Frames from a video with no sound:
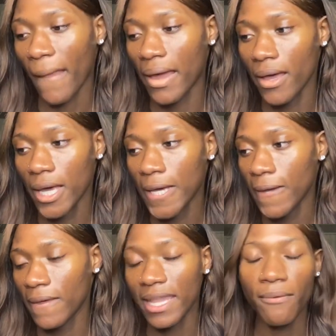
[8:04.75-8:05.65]

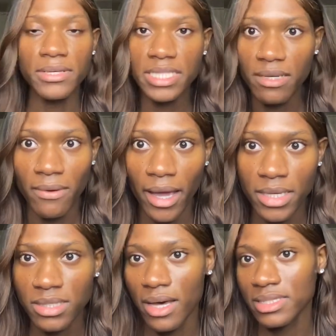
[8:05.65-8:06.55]
uh, and that was it, right?
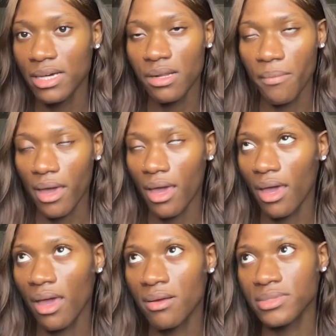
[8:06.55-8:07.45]
So I sat on the
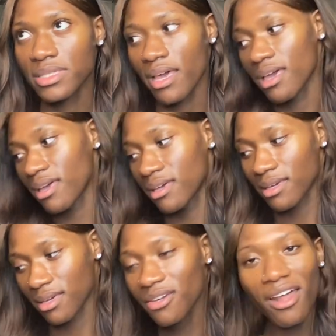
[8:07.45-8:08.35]
bed, and I'm just like,
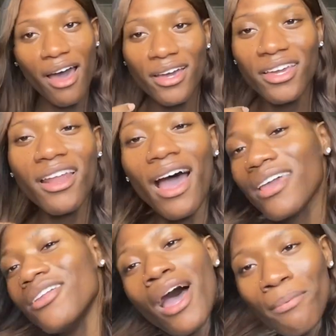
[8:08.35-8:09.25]
you know, you know,
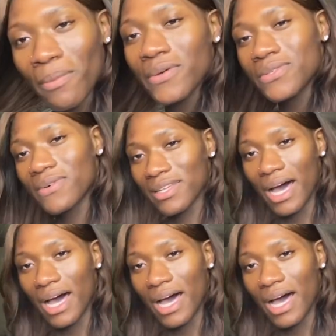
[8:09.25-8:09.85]
you know how people do.